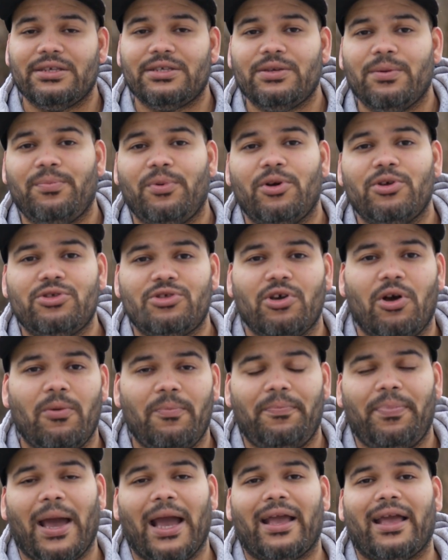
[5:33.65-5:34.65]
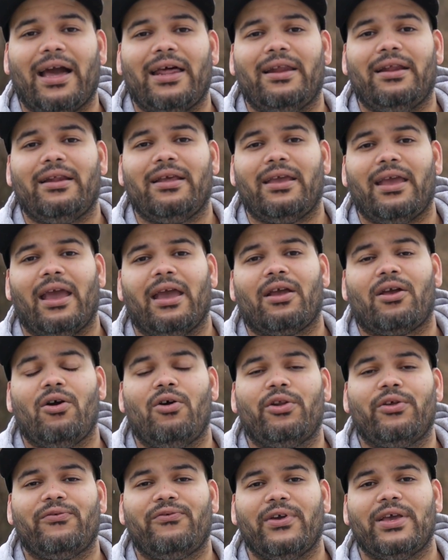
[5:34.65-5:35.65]
It's your boy Joe back at it again.
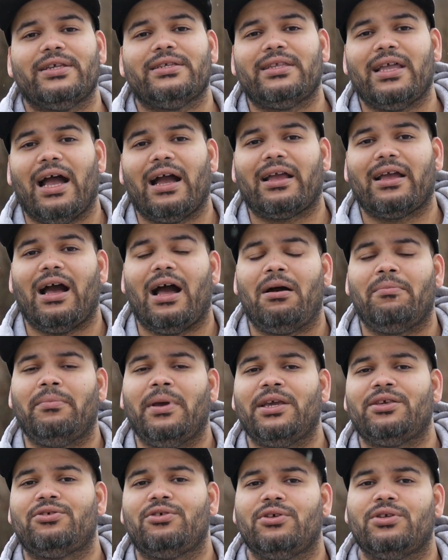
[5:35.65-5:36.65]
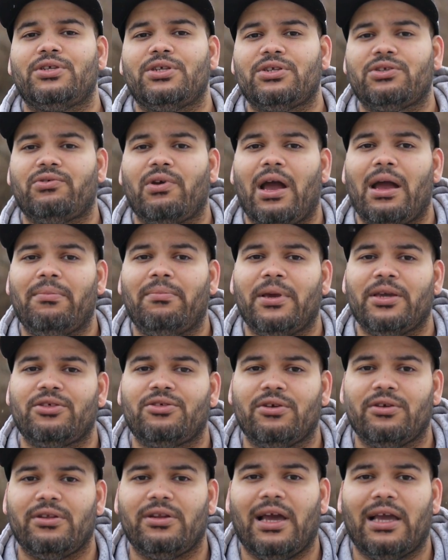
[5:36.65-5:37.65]
CodingPhase.com. Make sure you subscribe. Make
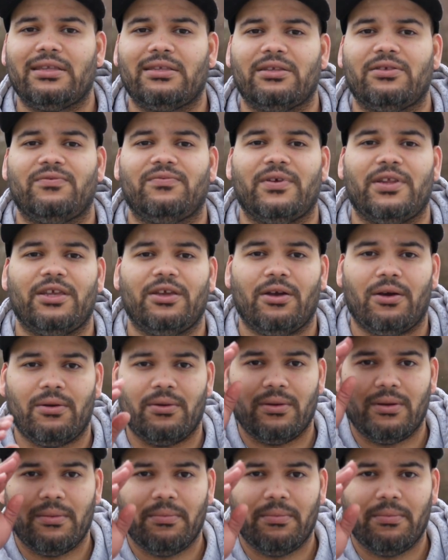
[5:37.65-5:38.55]
sure you like this video.